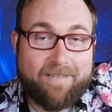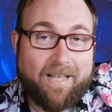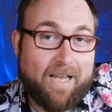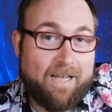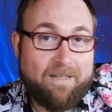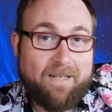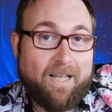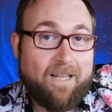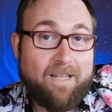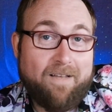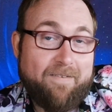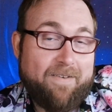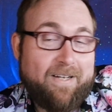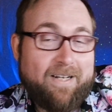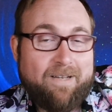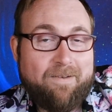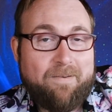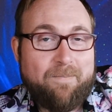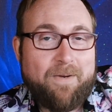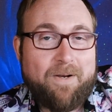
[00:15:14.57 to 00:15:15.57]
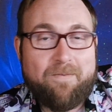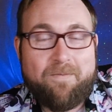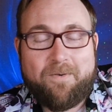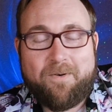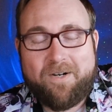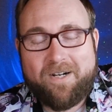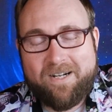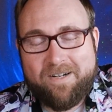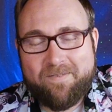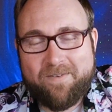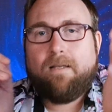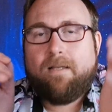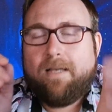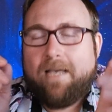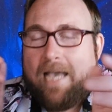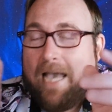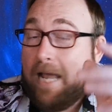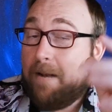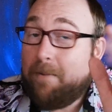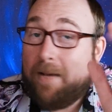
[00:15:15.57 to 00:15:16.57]
I love it. I'm here for it.
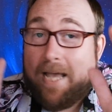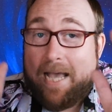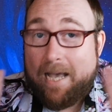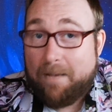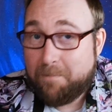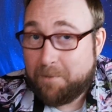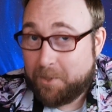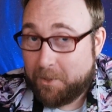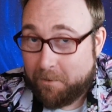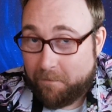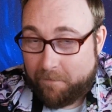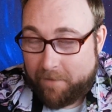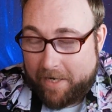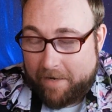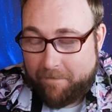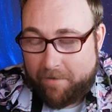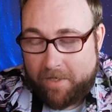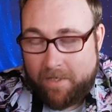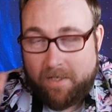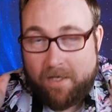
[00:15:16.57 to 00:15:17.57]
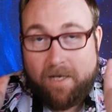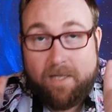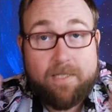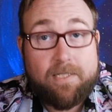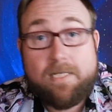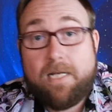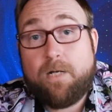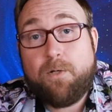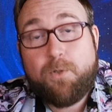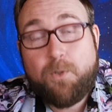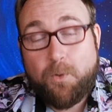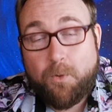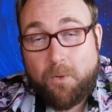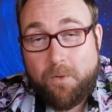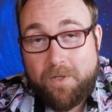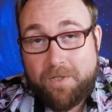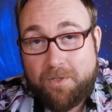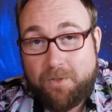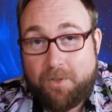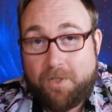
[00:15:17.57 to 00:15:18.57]
And my absolute favorite, this is not a
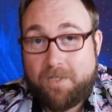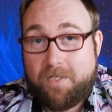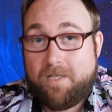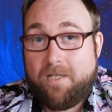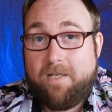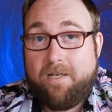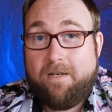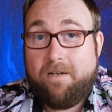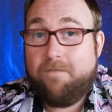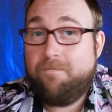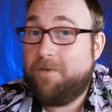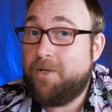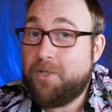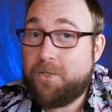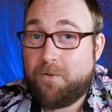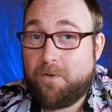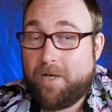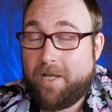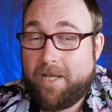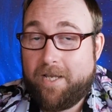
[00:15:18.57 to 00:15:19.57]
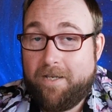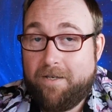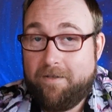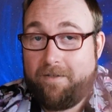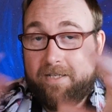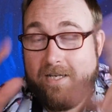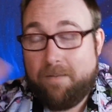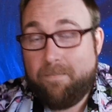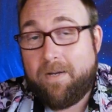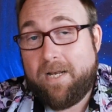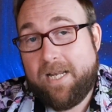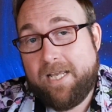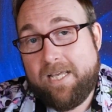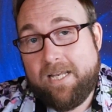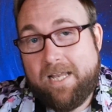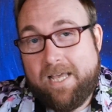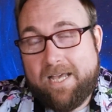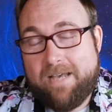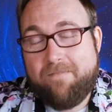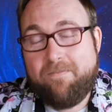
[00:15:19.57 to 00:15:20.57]
tool. This is just an adventuring guild. Anybody
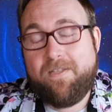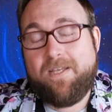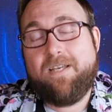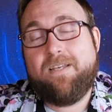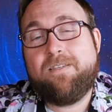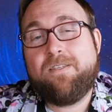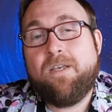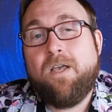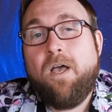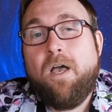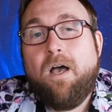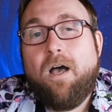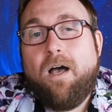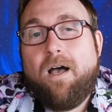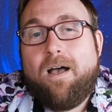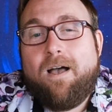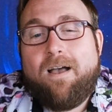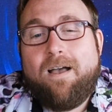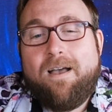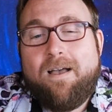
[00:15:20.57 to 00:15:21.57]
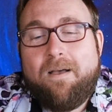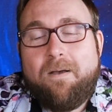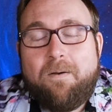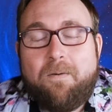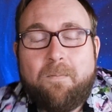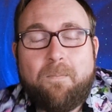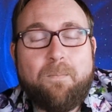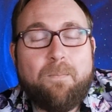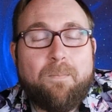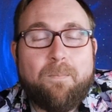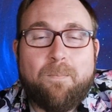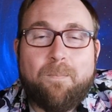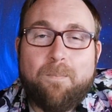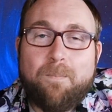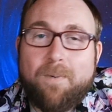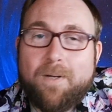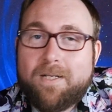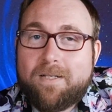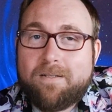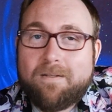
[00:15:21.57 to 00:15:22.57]
can have this. Uh,
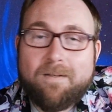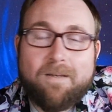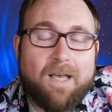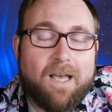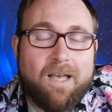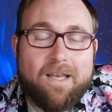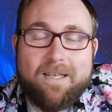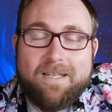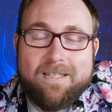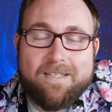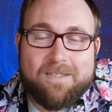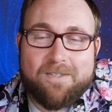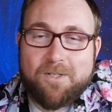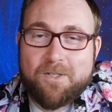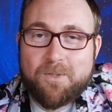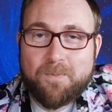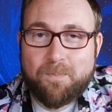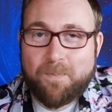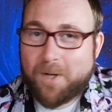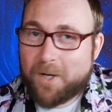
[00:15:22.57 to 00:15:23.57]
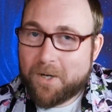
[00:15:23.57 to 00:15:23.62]
but it's just